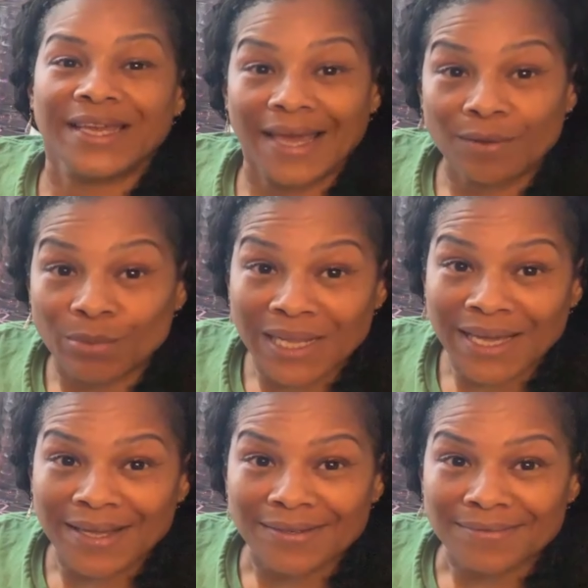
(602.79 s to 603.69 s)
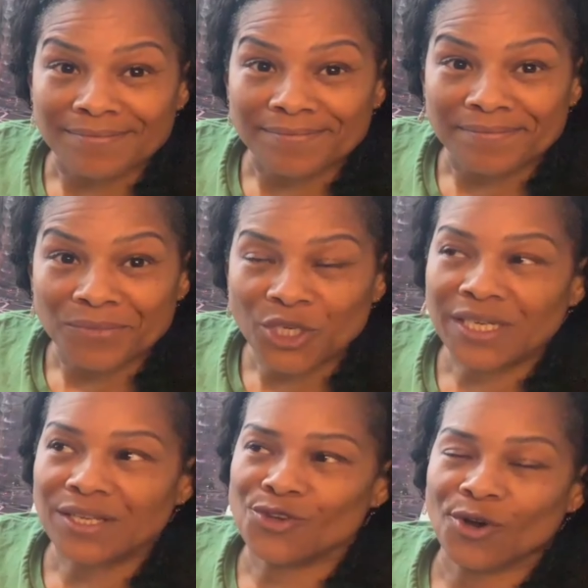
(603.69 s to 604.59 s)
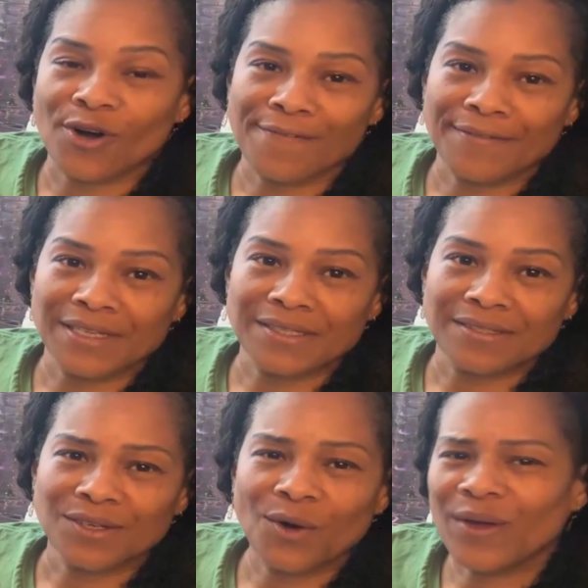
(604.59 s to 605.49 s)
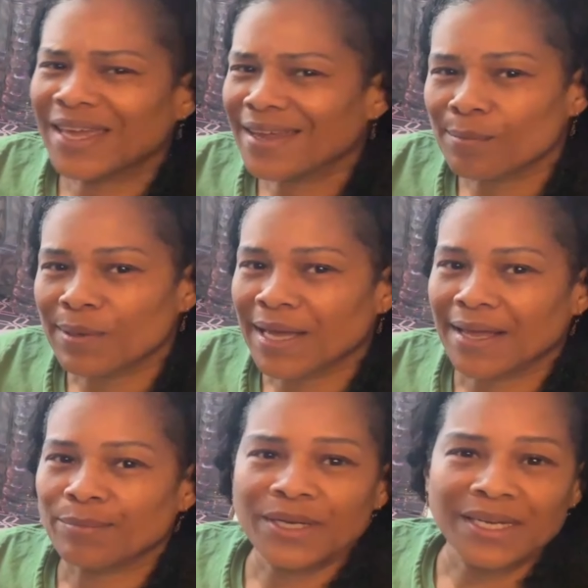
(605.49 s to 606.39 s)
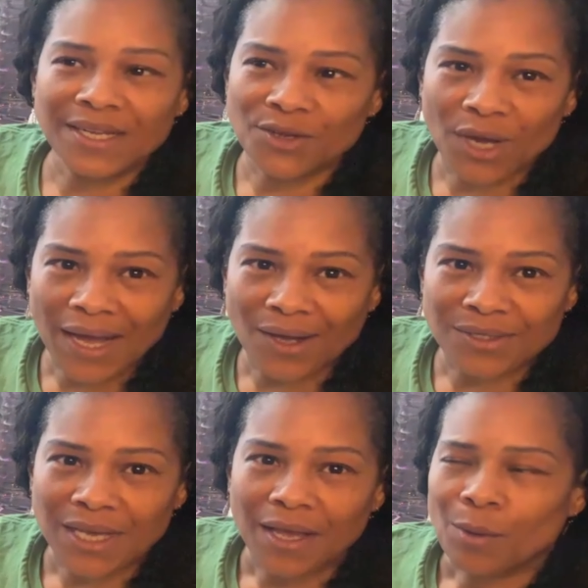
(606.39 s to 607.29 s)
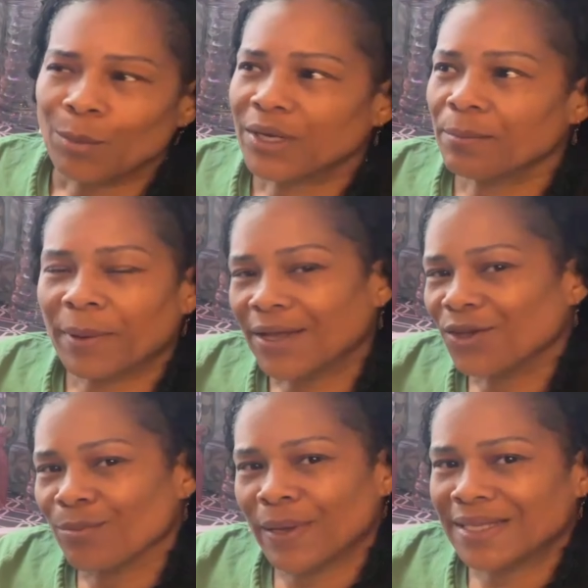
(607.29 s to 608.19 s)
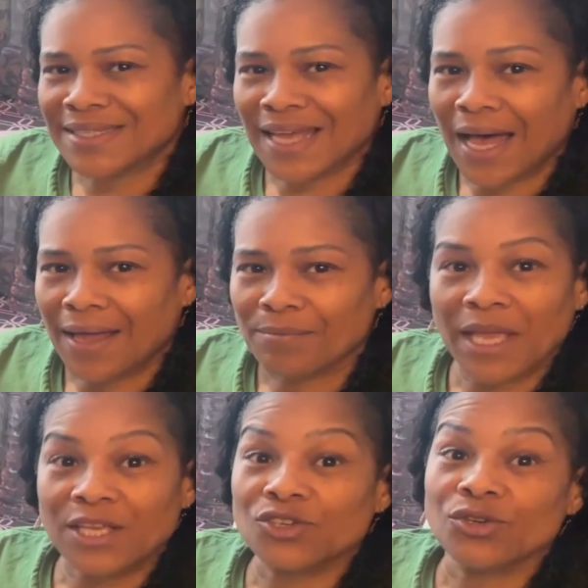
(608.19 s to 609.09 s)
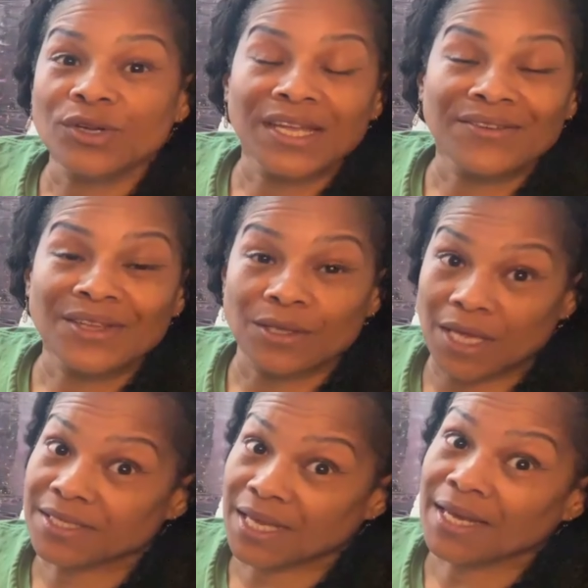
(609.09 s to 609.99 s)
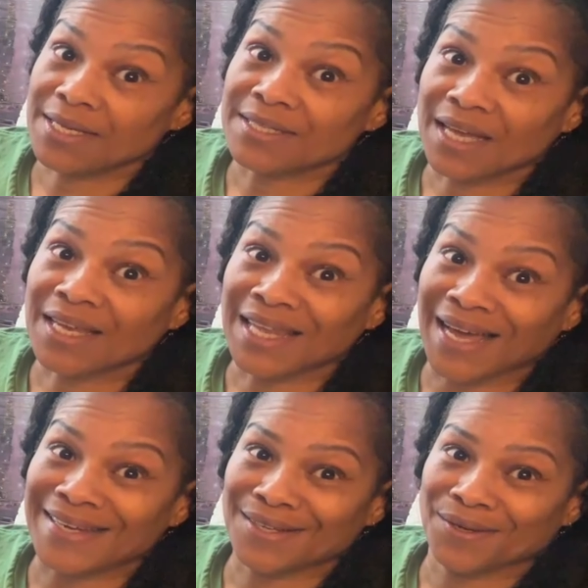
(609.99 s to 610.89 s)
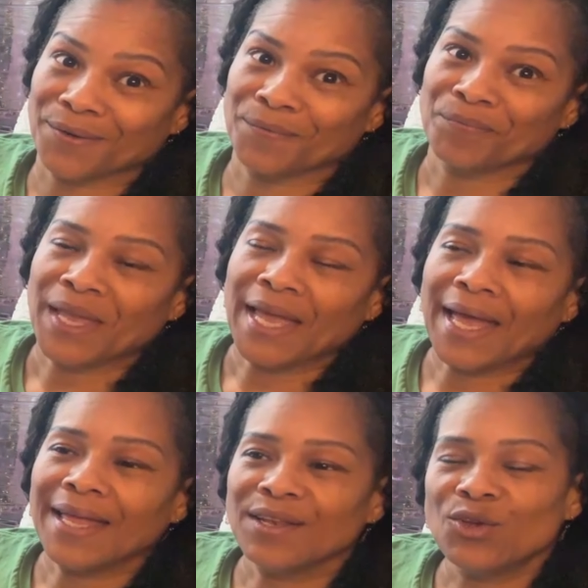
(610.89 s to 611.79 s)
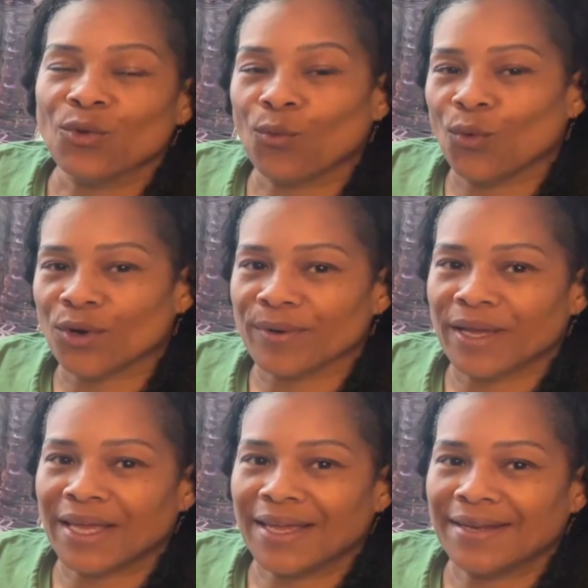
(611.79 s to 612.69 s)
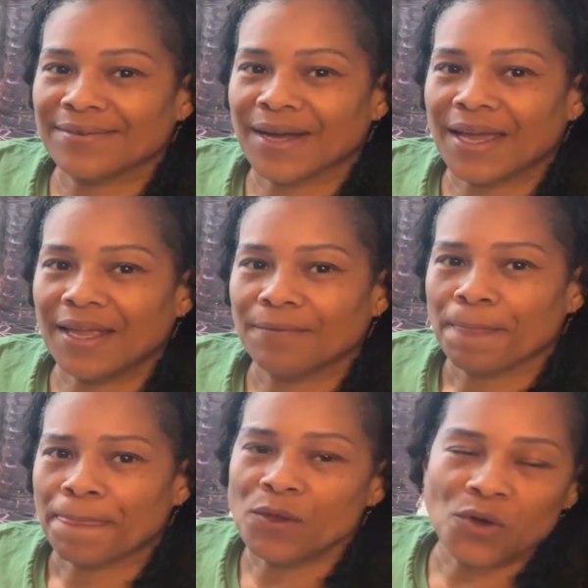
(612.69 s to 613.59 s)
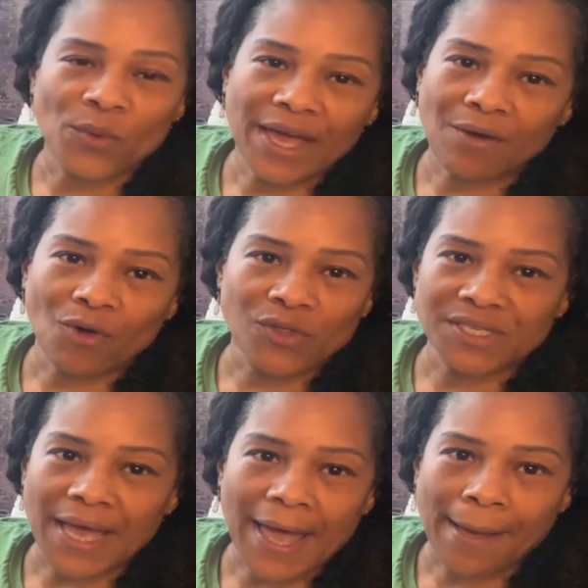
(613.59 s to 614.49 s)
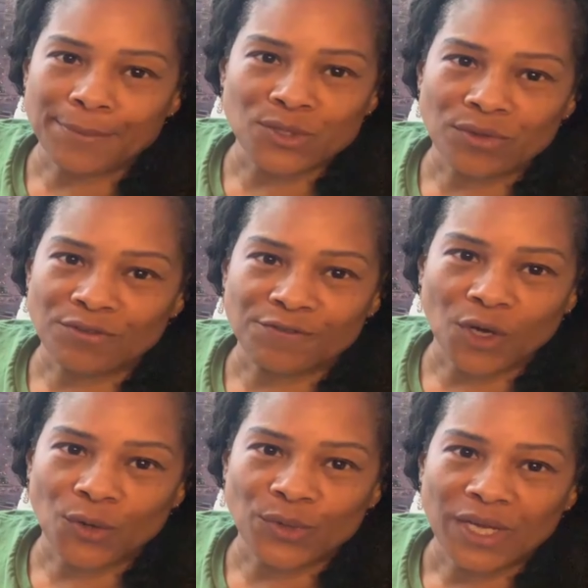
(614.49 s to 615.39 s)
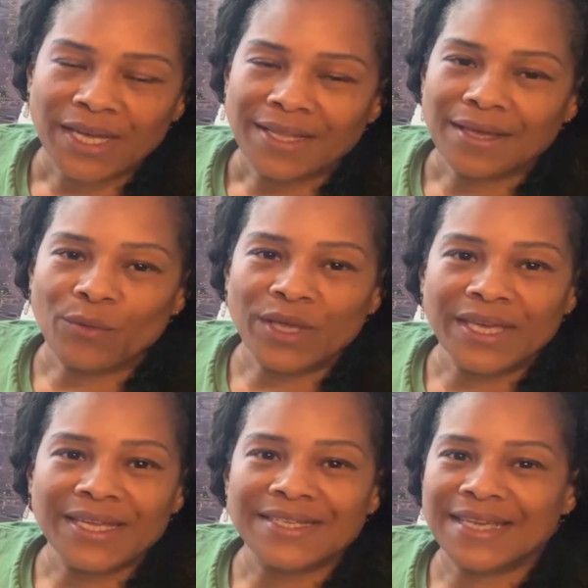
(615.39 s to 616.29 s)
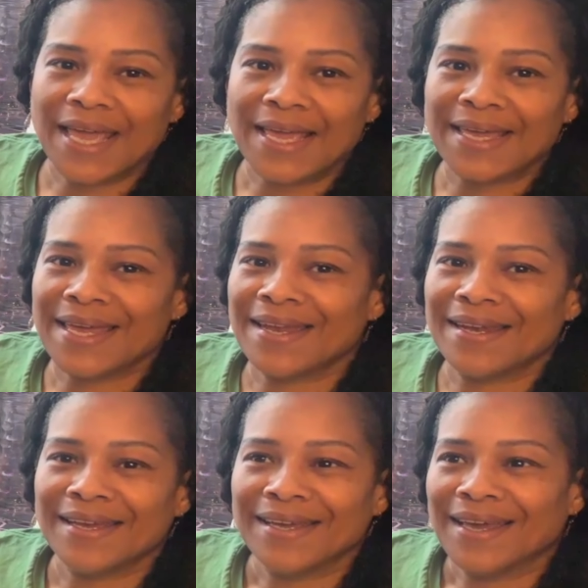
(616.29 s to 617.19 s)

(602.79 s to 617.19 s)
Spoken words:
get a plant. Put it in your office. Go and get a plant. Put it in your house. Put it by your bedside. Make sure you get it. It's getting sunlight though, and you're watering it, right? We have all these apps on the phone that we can take and